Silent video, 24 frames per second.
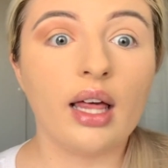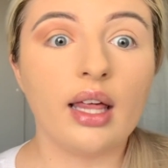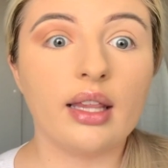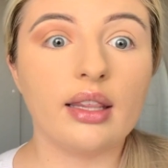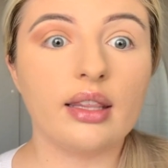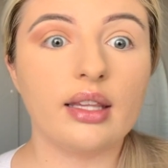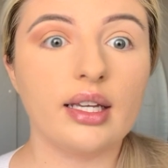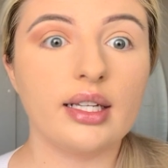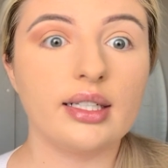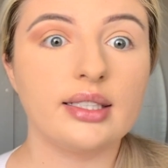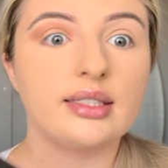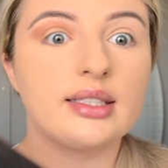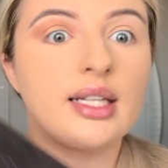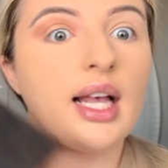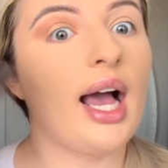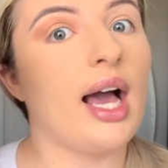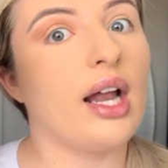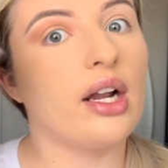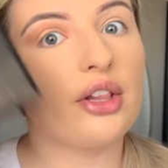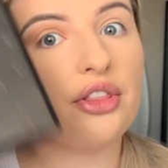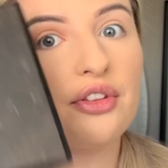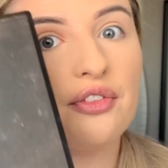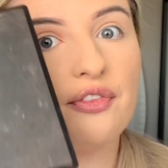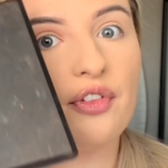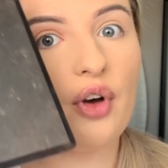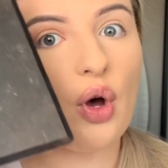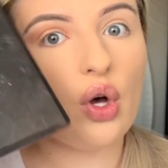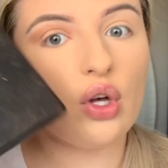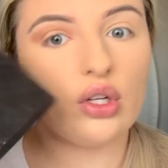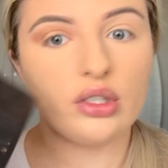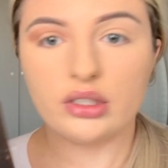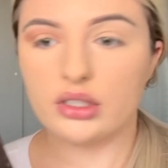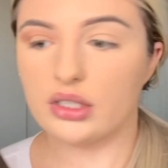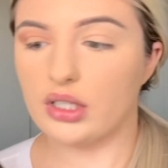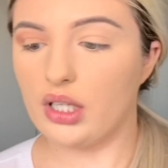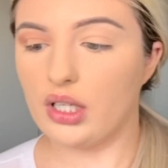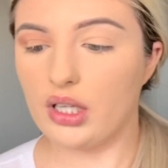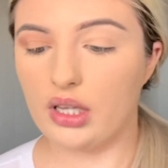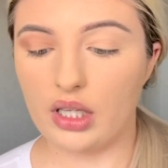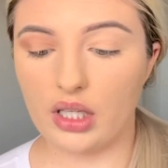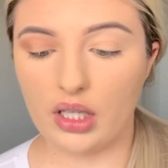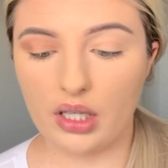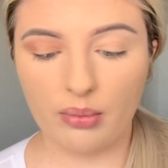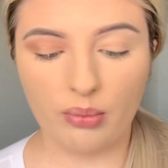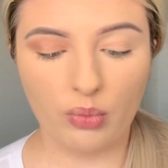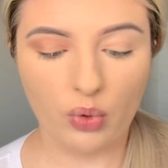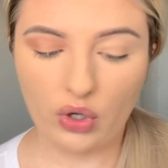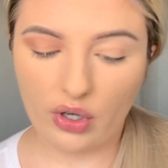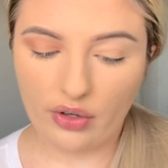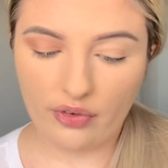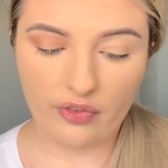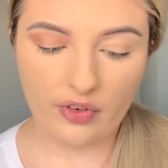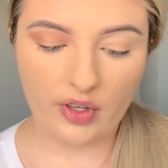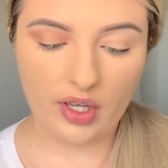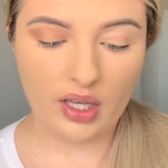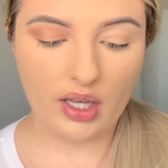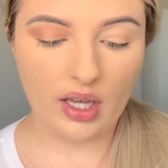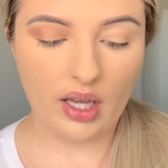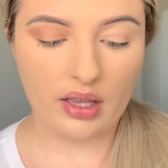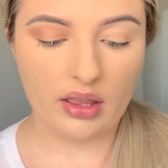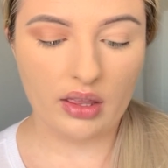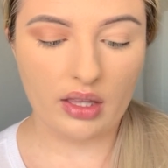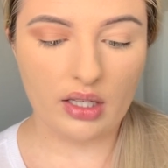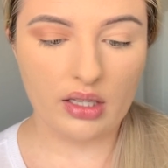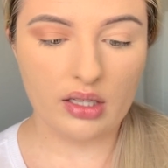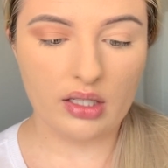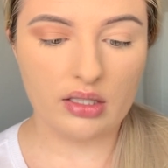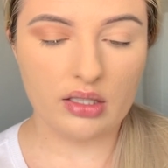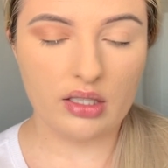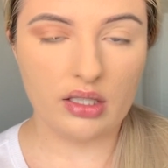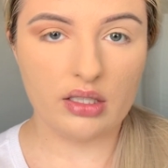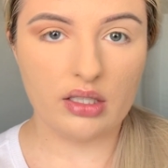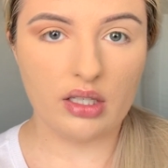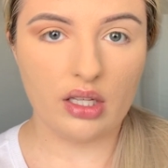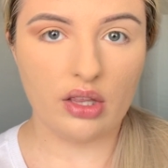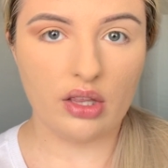this out of the vault, the Morphe, I think this is the